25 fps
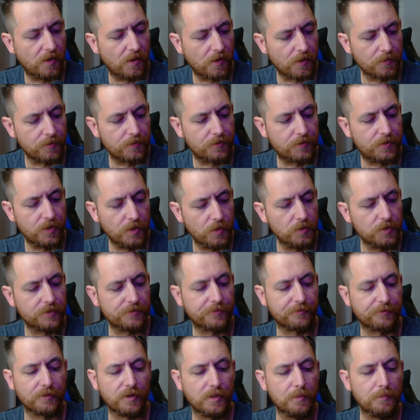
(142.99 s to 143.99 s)
are those
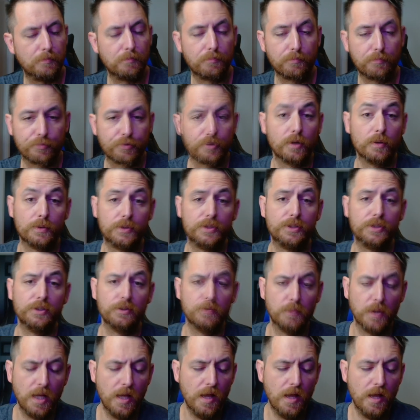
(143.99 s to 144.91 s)
from ProVolver.